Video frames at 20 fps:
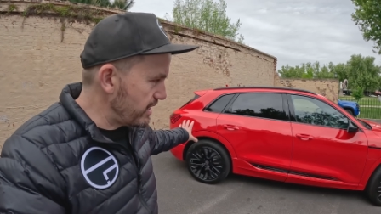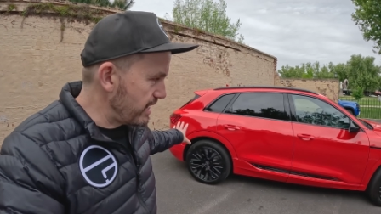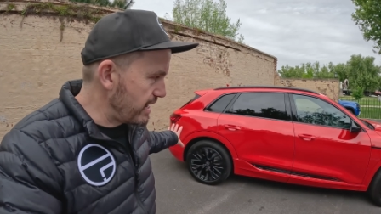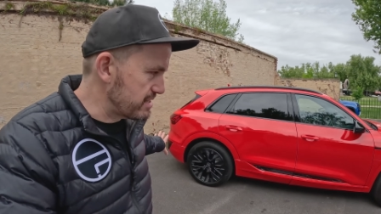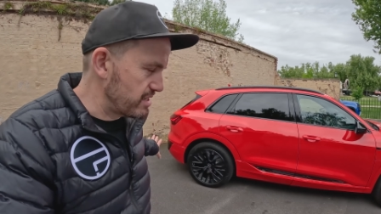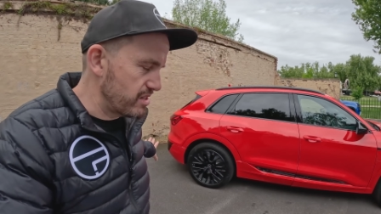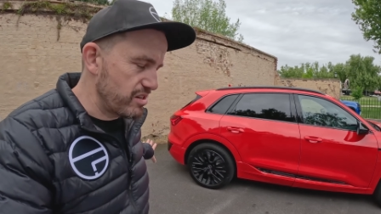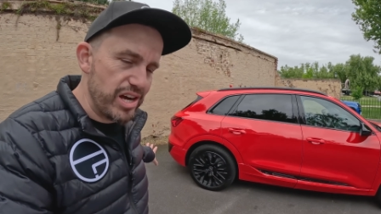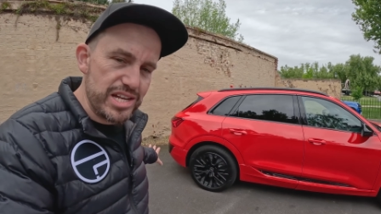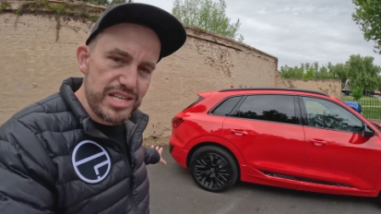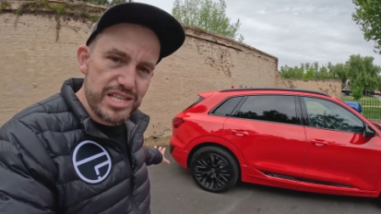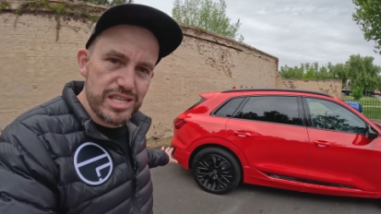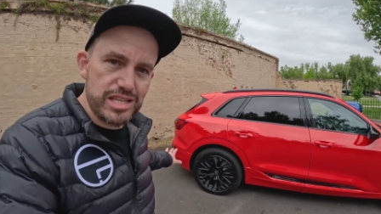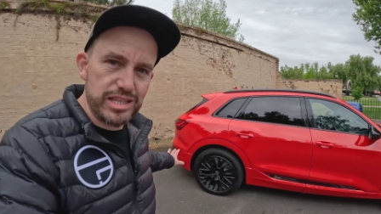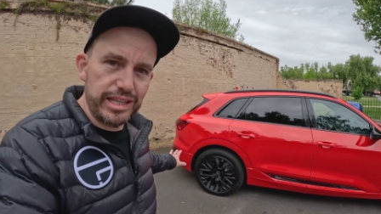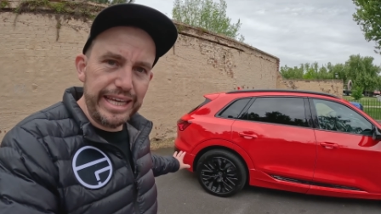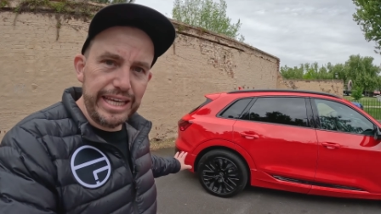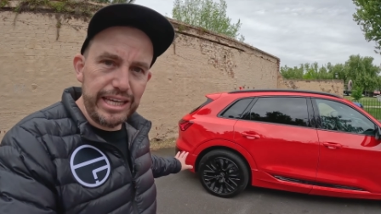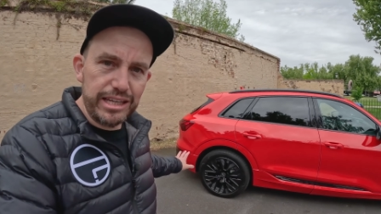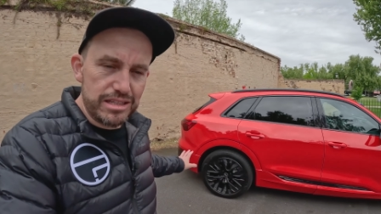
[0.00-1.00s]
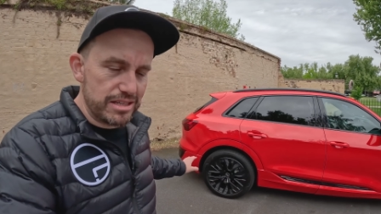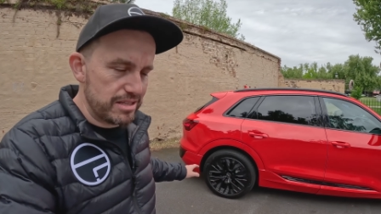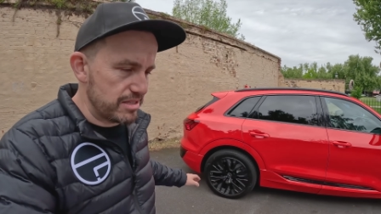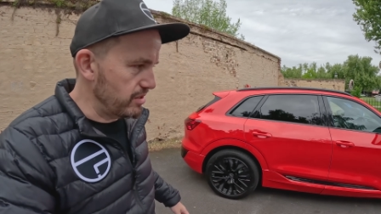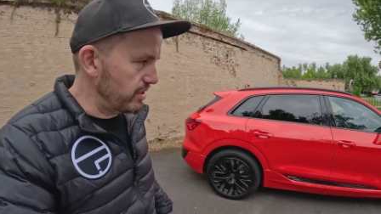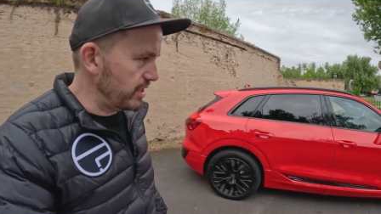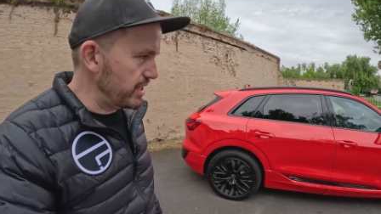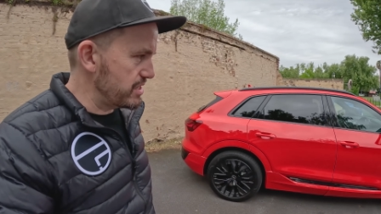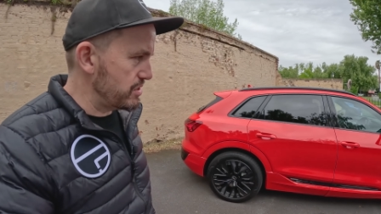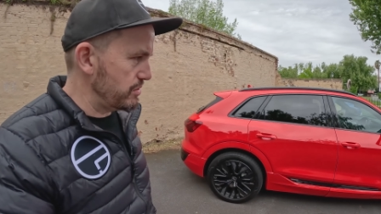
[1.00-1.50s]
It has a nice sleek
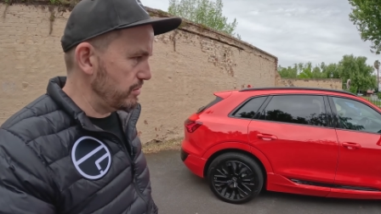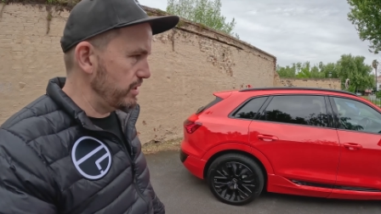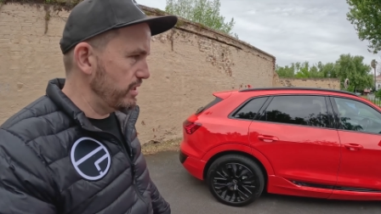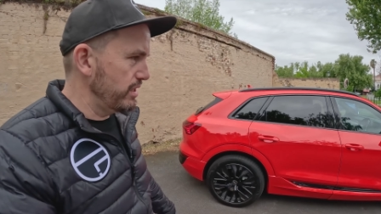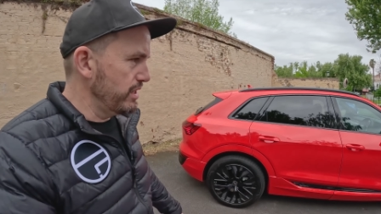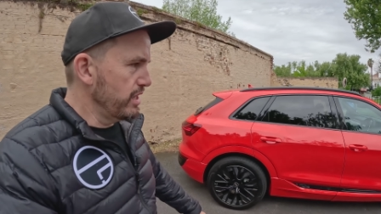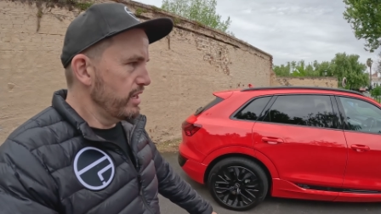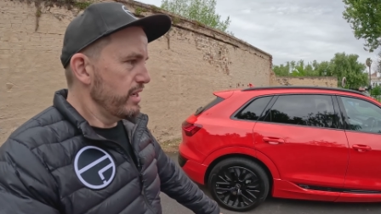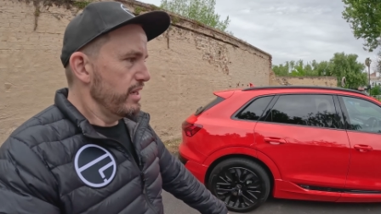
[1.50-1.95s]
design to it.